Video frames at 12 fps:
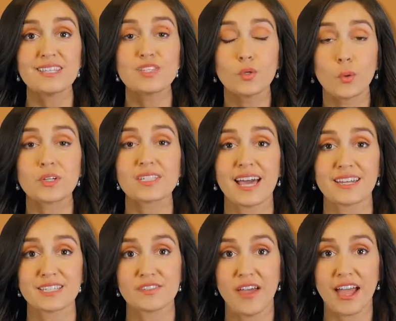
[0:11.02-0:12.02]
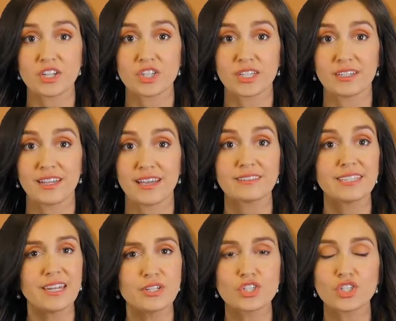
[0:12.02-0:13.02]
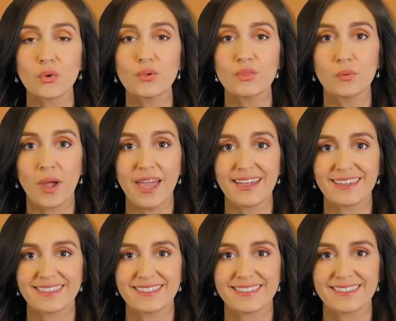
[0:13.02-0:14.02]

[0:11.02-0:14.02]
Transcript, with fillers: is your satisfaction. Let us show you the way.